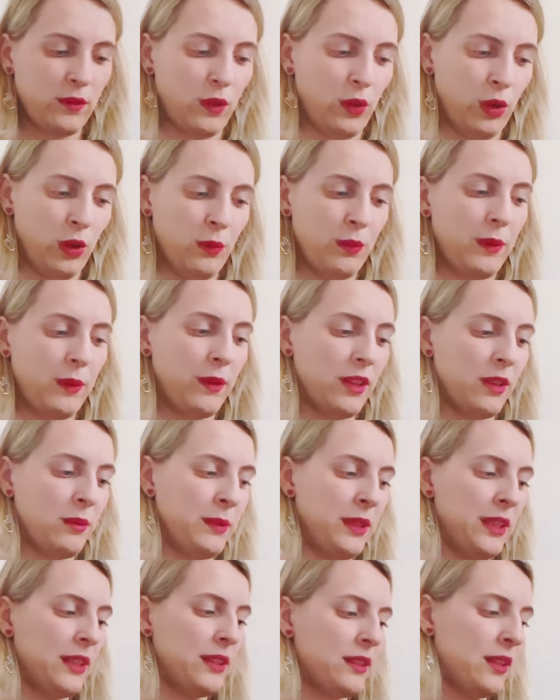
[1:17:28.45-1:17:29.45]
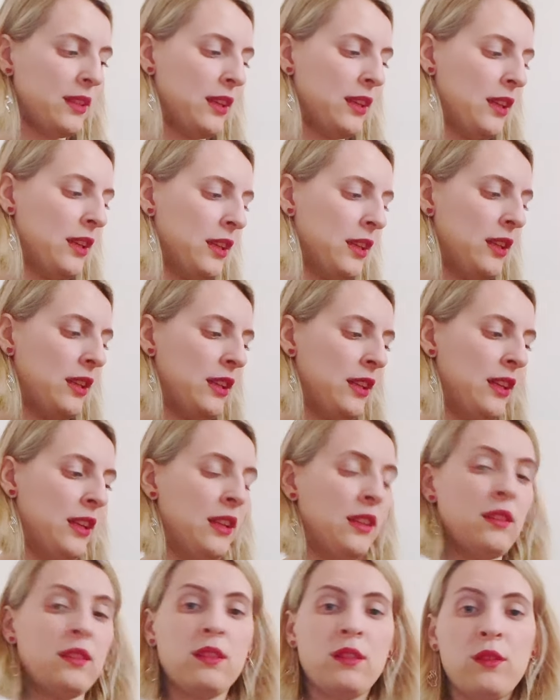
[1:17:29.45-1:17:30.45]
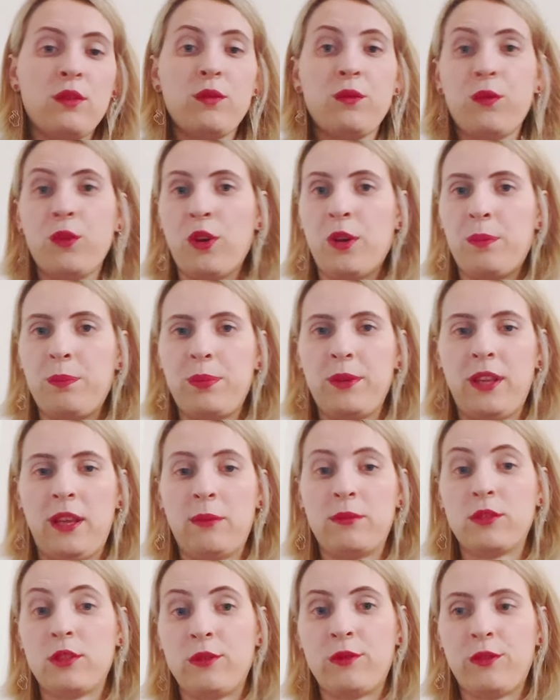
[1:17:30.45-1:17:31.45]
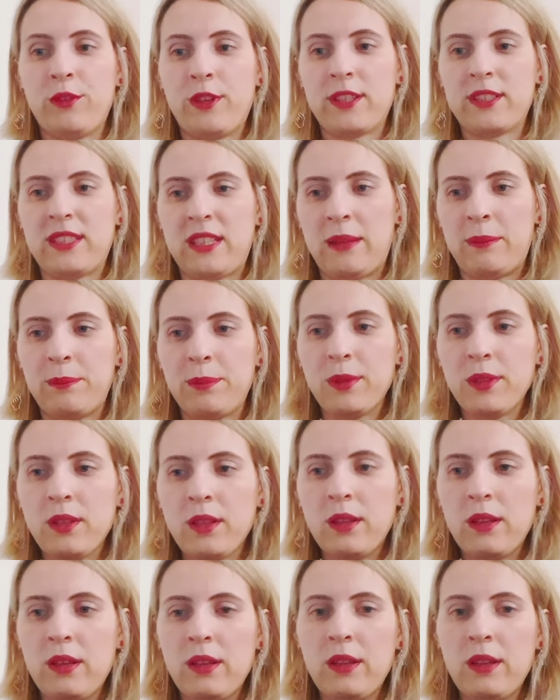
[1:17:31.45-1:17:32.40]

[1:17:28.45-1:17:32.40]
or we will meet in 4 p.m. So for example,